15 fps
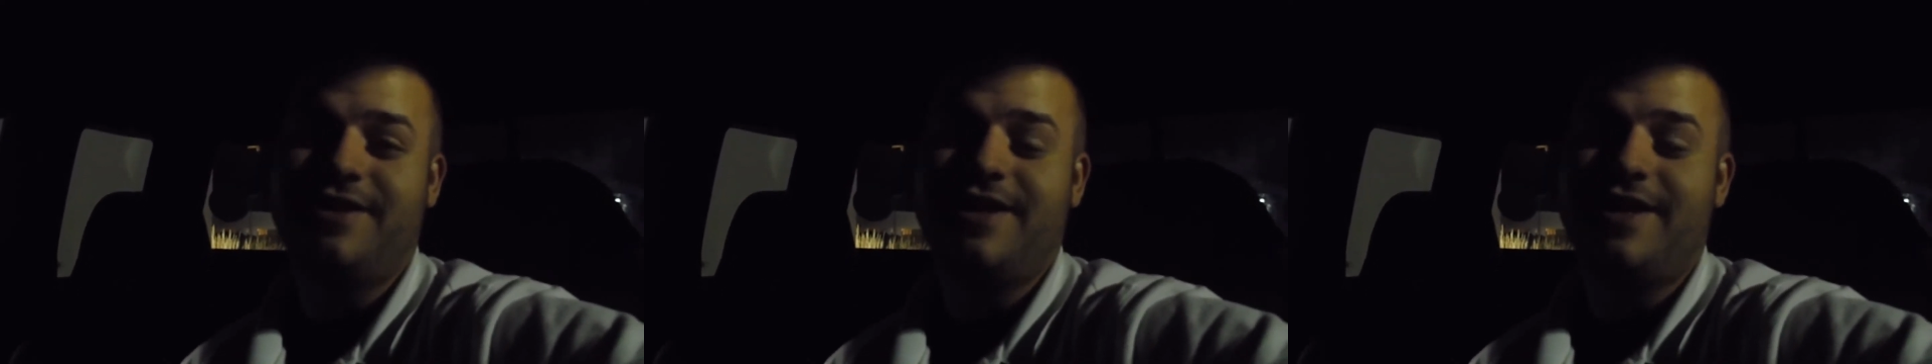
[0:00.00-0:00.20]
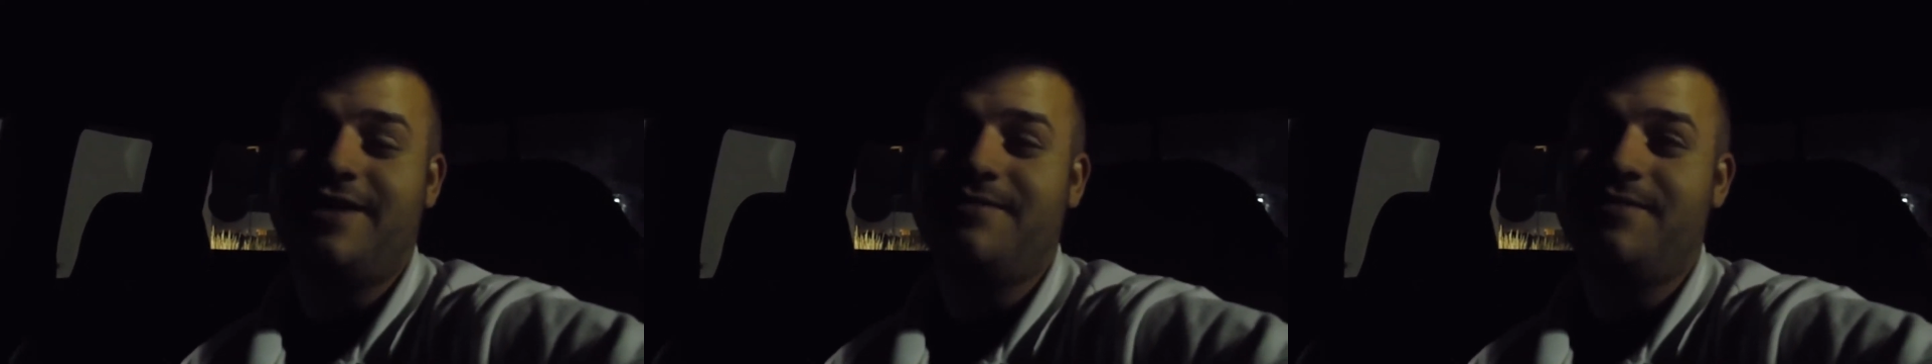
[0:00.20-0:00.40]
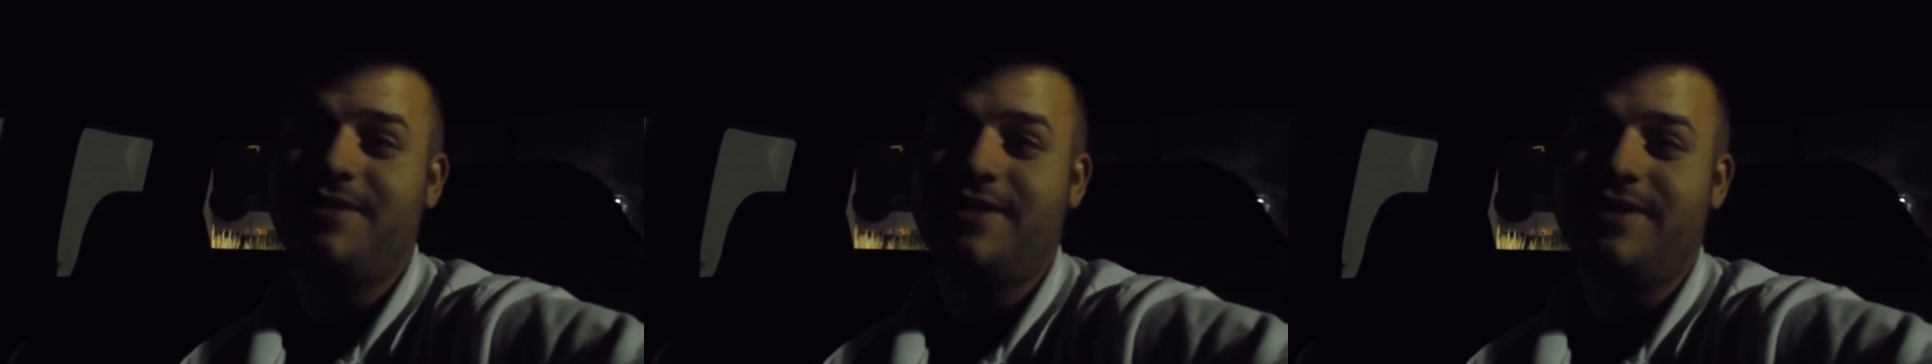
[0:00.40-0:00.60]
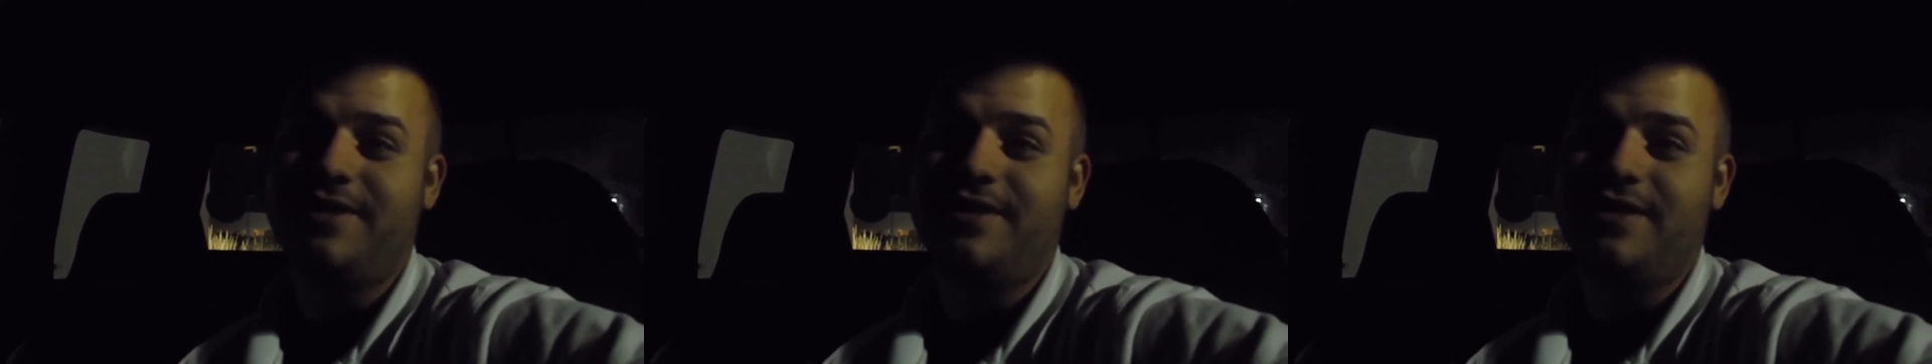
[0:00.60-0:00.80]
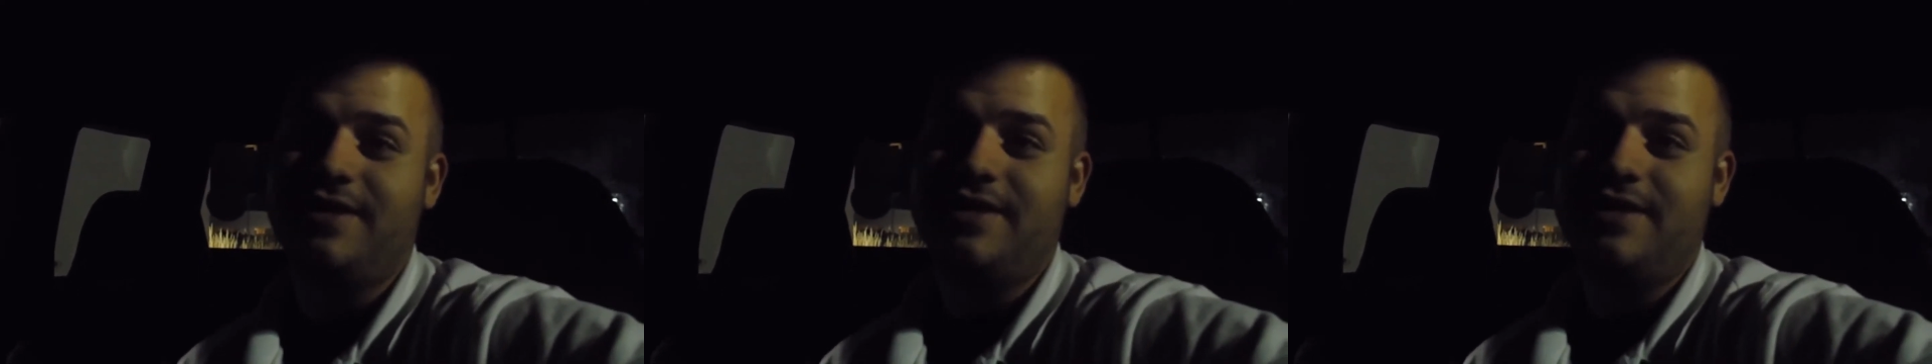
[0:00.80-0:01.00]
night but
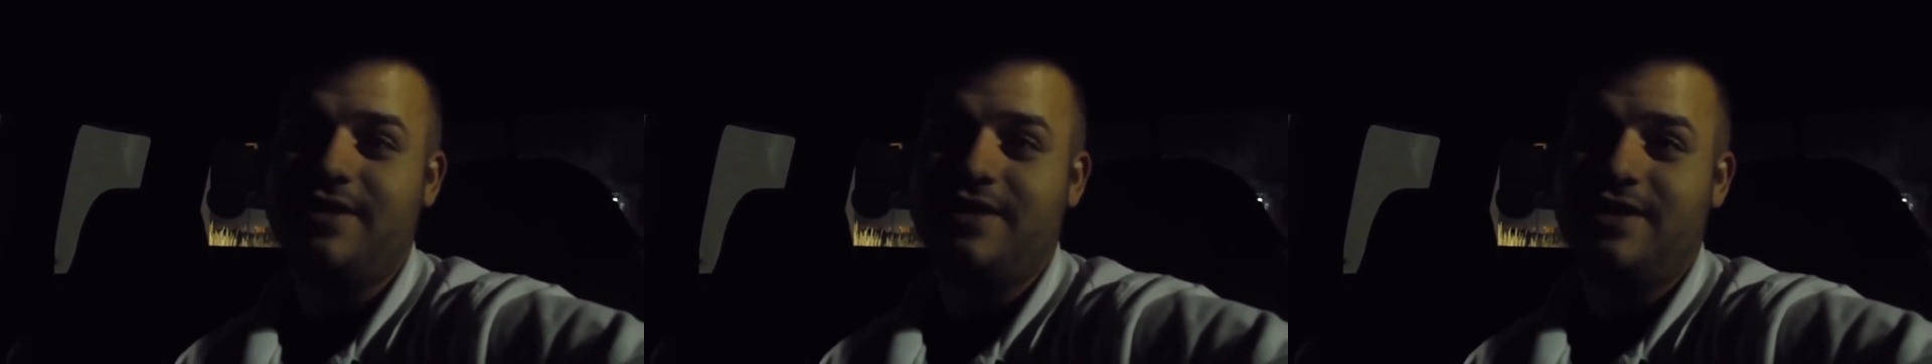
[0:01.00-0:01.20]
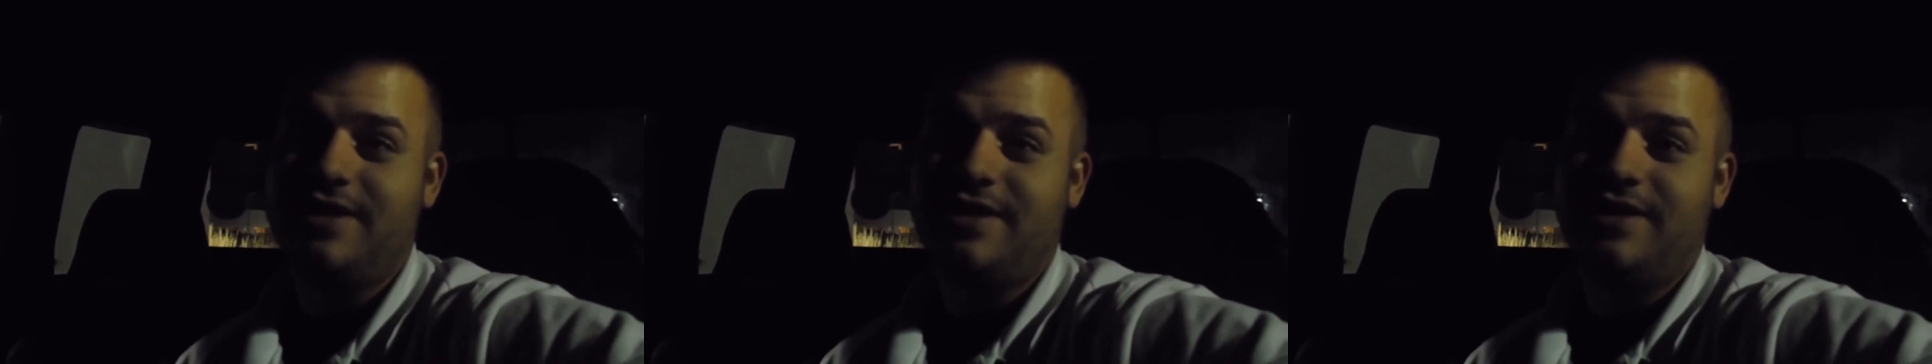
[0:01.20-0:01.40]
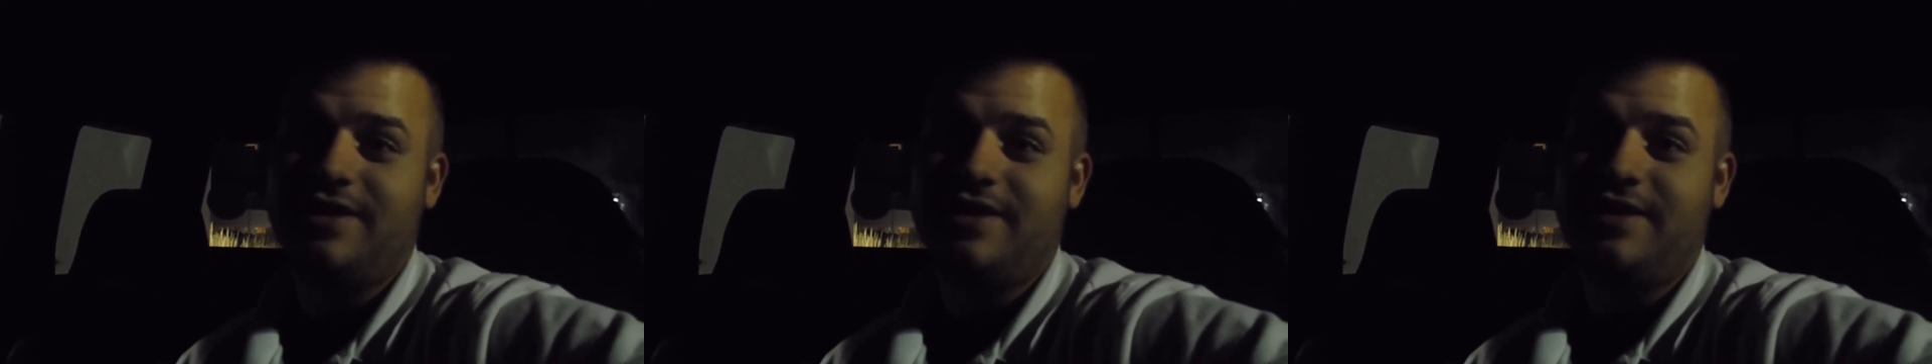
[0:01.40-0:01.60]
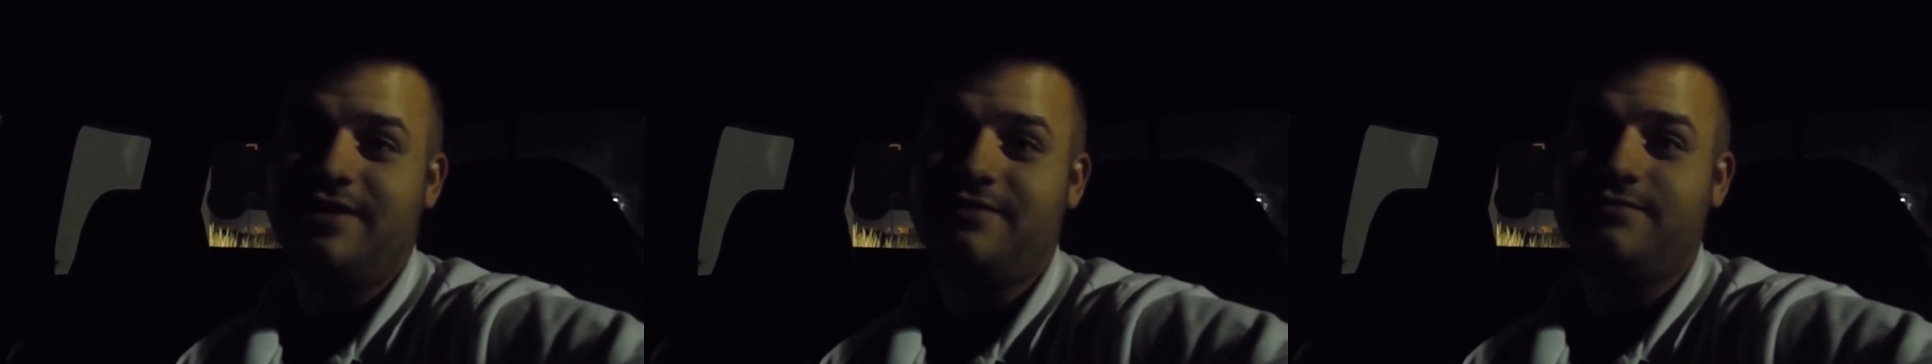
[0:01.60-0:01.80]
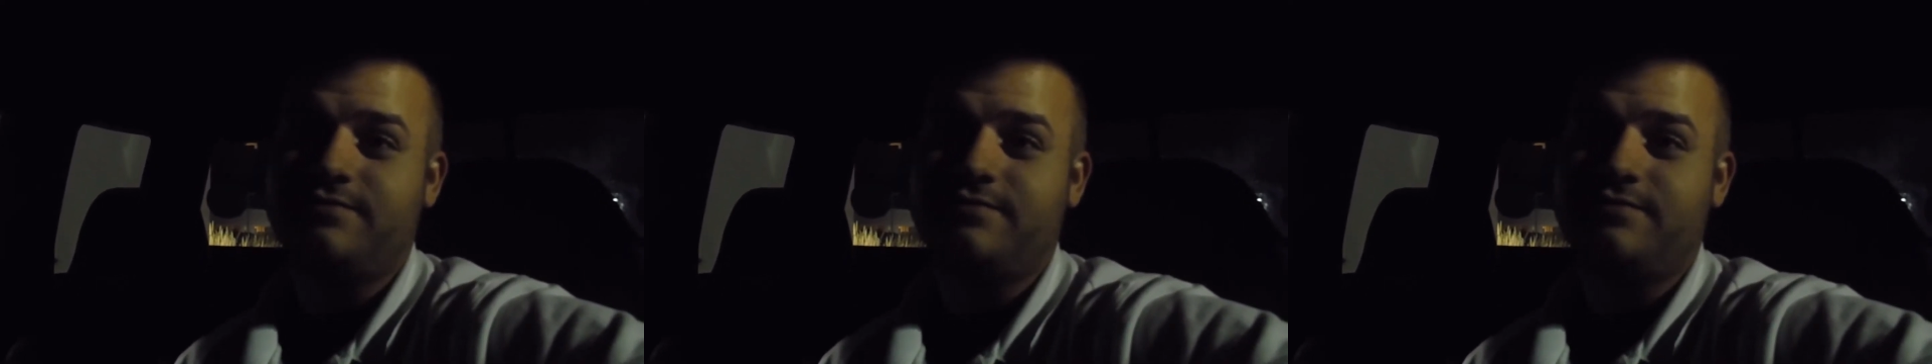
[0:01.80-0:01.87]
uh,